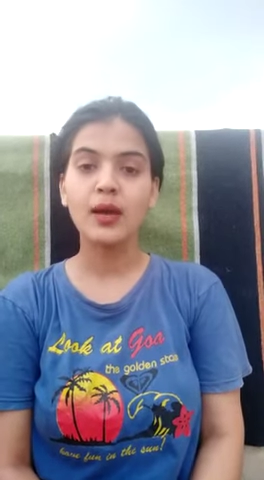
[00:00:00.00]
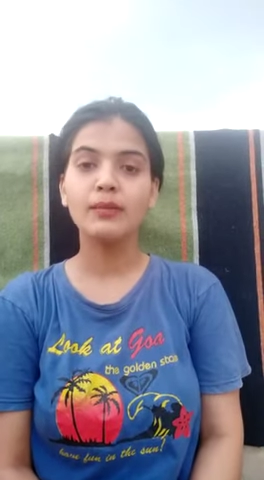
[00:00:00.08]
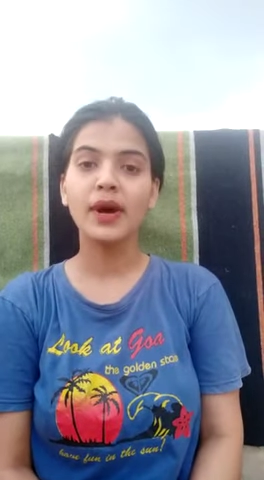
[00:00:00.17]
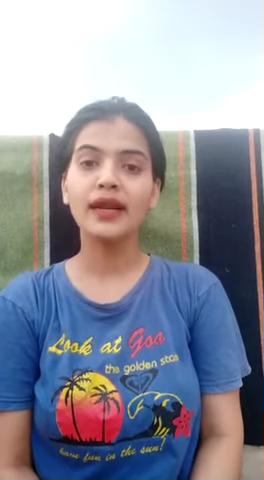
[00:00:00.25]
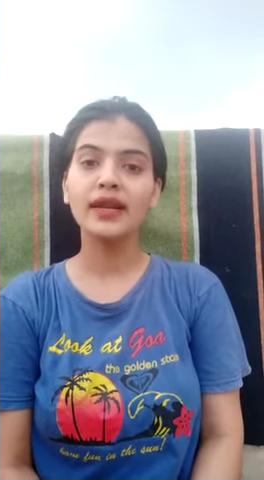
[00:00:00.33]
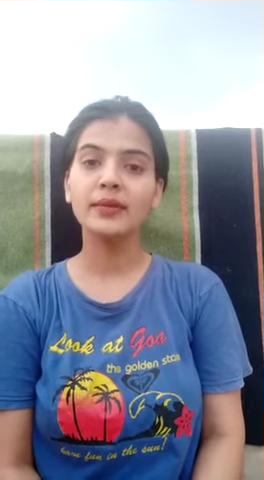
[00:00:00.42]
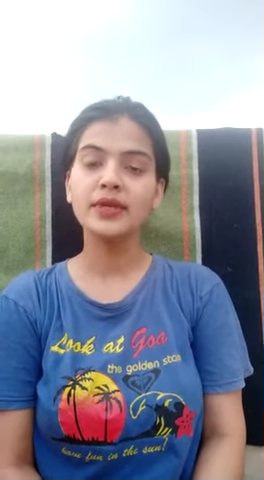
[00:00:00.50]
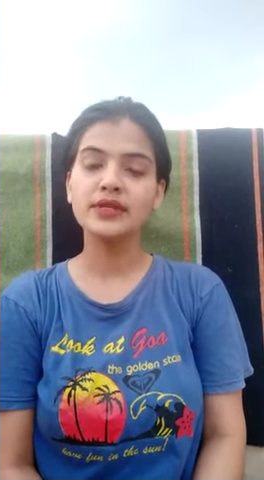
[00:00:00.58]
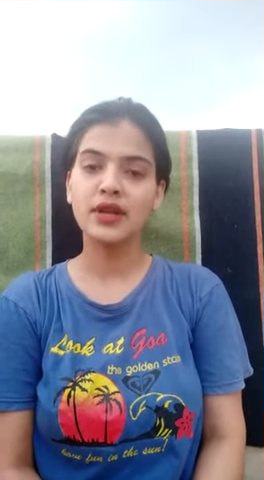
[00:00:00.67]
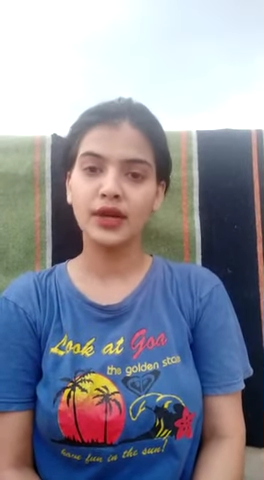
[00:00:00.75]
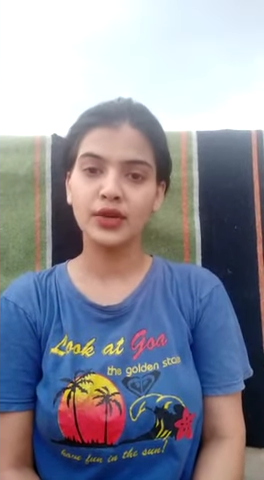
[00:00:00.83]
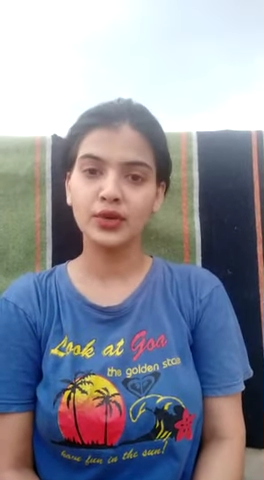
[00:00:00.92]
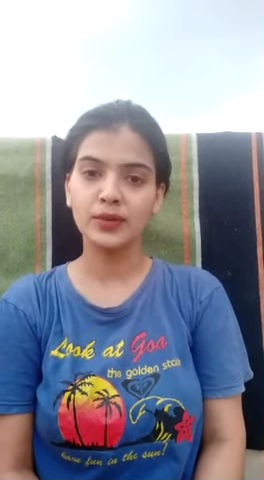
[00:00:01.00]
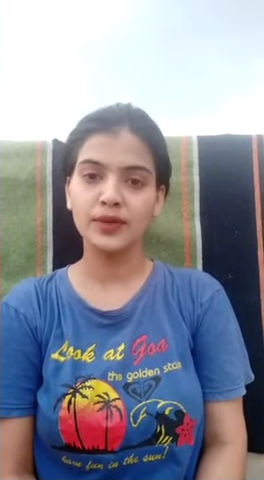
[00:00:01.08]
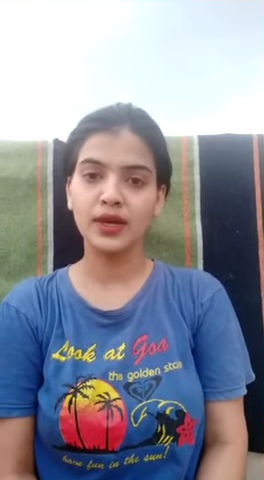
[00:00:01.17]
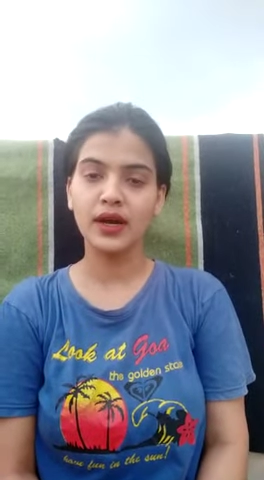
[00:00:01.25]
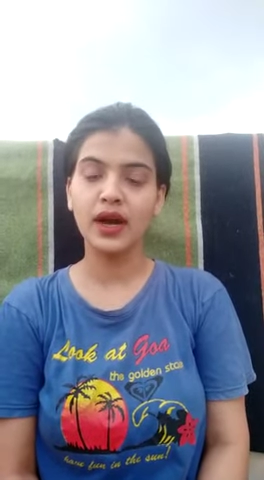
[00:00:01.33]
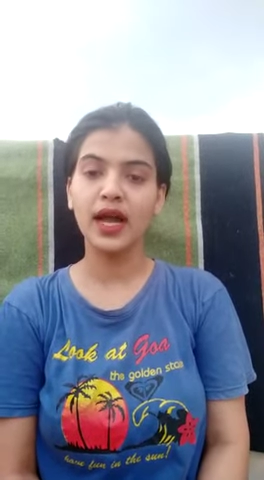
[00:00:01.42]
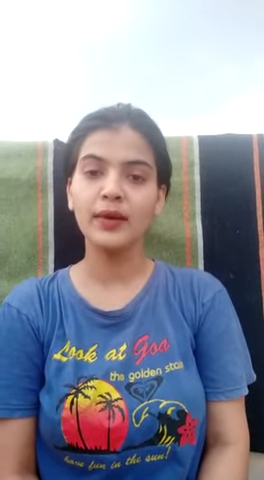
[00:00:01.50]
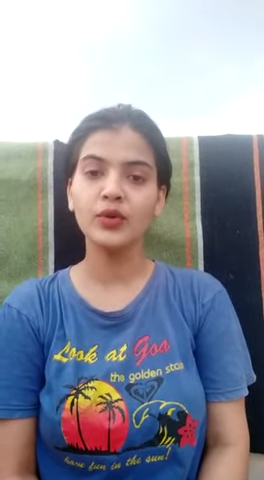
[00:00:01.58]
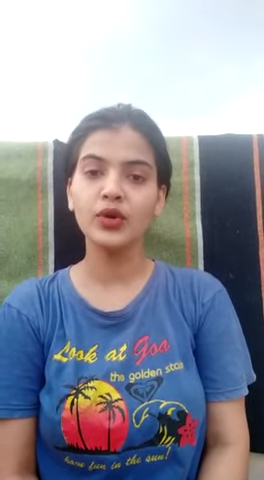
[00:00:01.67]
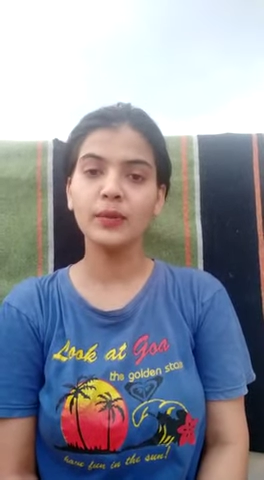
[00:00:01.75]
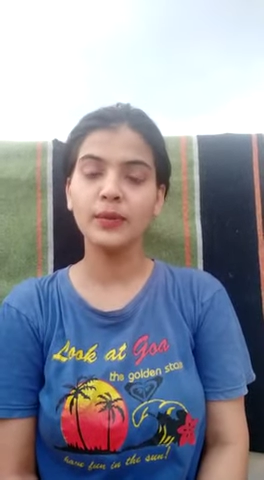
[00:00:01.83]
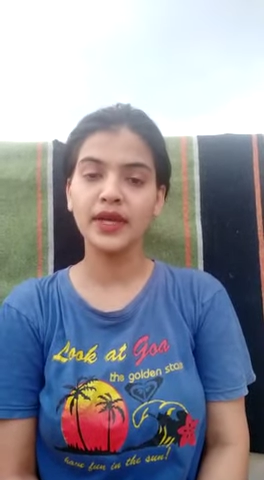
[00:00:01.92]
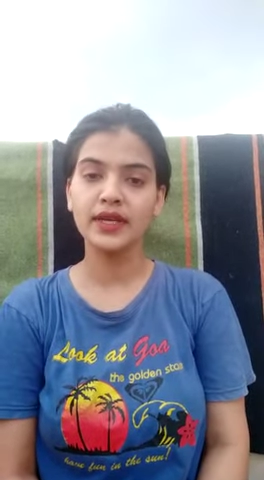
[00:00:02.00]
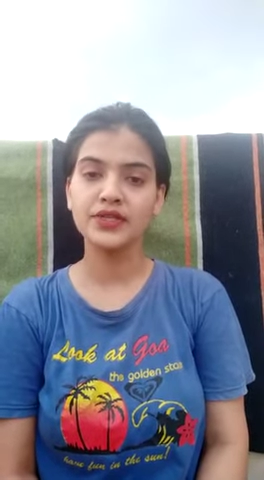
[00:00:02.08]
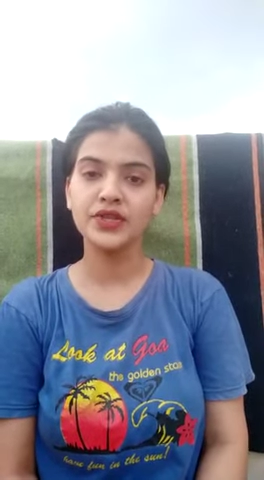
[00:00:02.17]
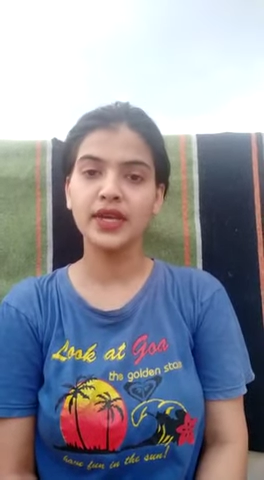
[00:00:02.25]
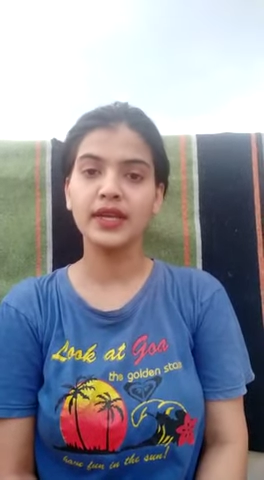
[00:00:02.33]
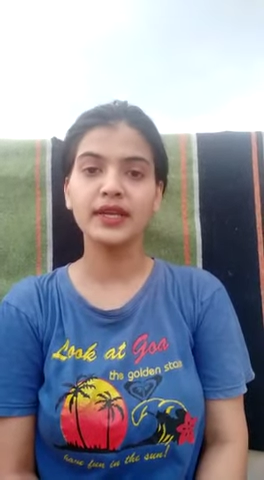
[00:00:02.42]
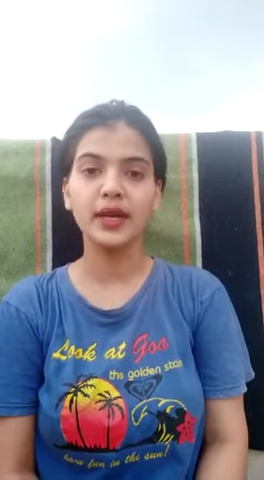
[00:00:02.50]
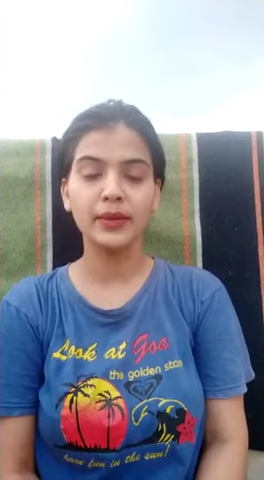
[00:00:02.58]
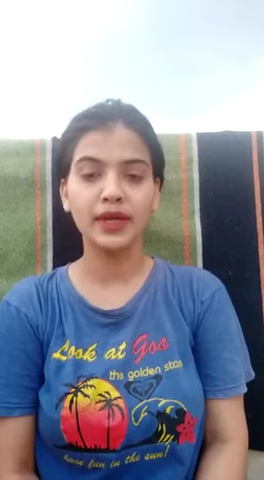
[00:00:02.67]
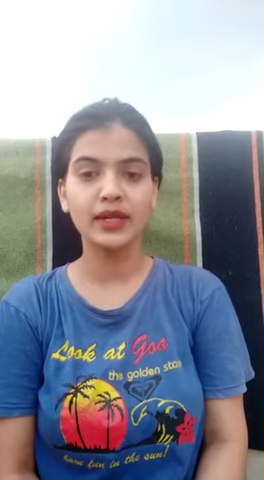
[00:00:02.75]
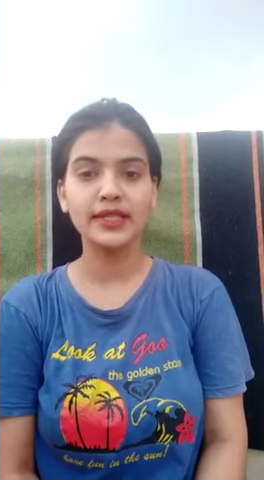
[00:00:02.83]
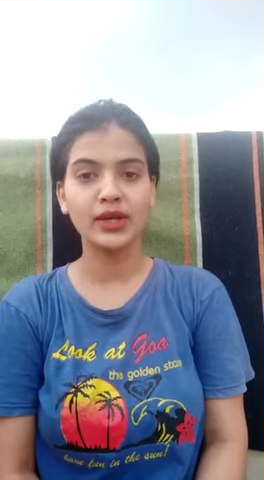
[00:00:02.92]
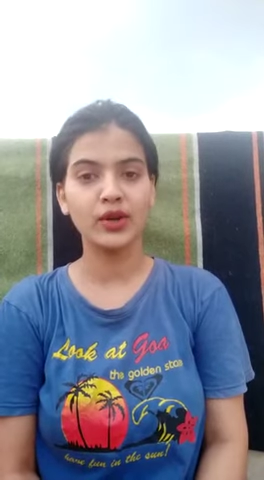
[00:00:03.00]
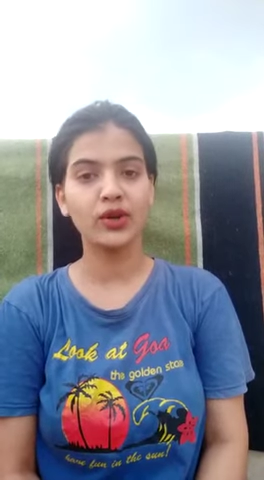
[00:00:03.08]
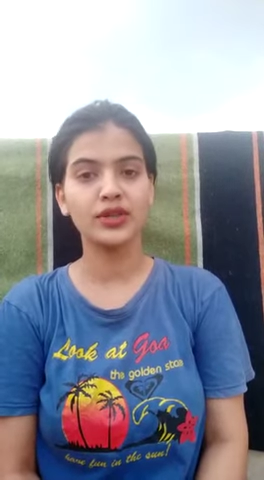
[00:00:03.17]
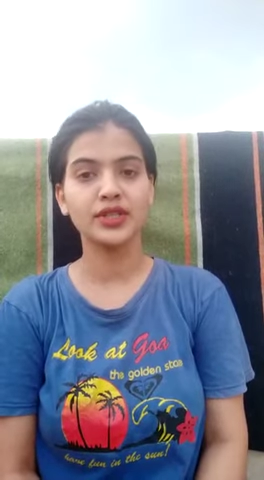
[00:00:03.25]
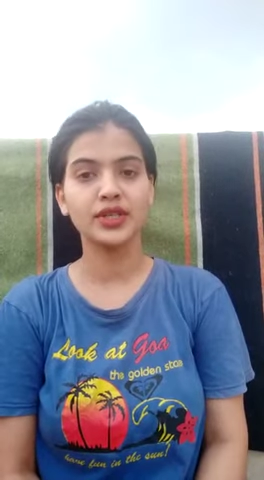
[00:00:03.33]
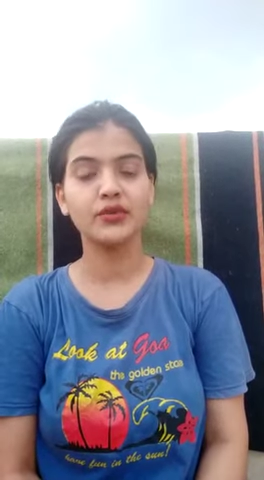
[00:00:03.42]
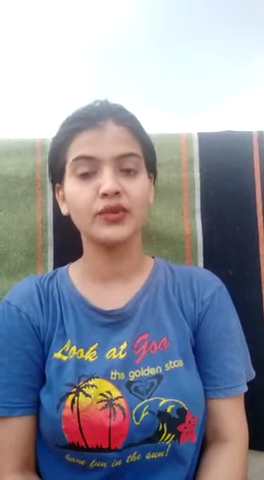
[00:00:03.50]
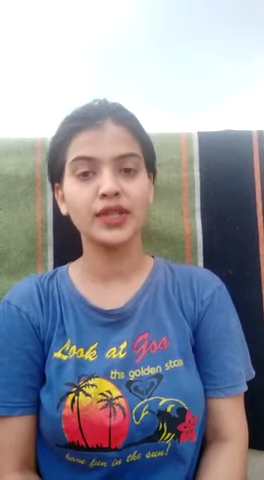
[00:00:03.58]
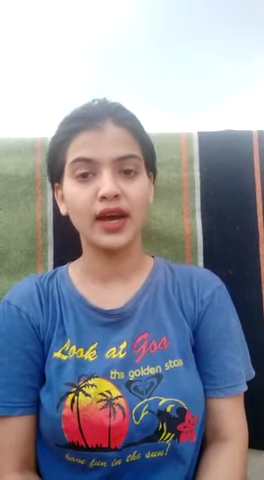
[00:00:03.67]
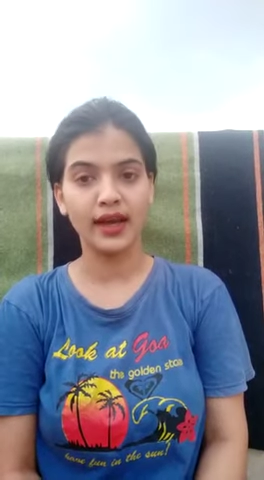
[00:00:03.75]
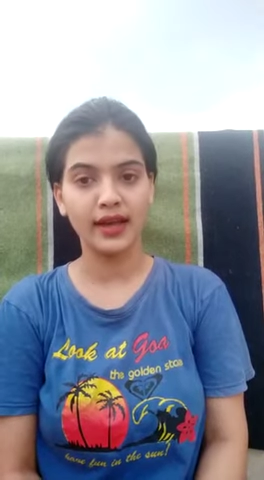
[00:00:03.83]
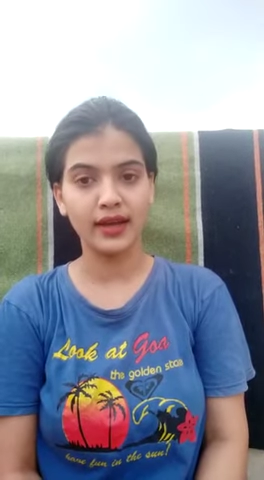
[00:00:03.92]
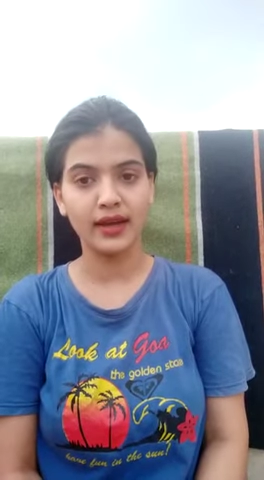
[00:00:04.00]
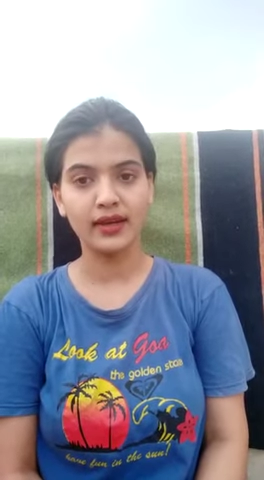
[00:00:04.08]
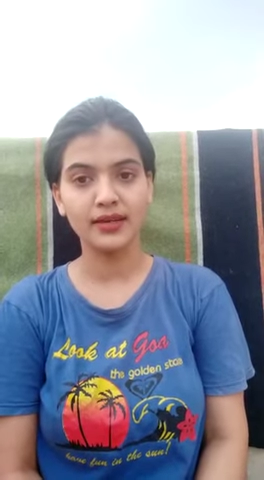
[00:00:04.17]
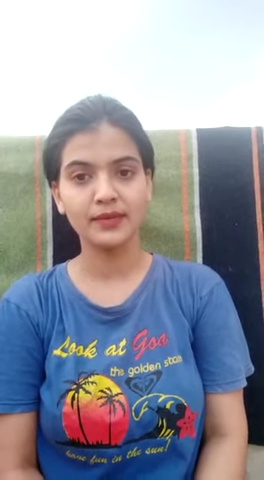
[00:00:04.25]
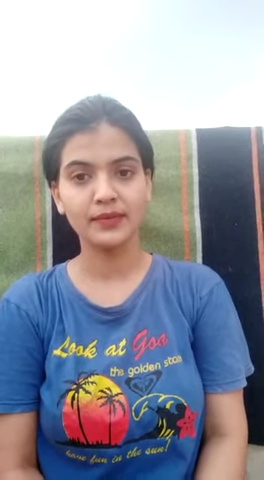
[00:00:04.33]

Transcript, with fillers: My name is Rani Gupta. I am doing PhD in Chemical Technology with I A R.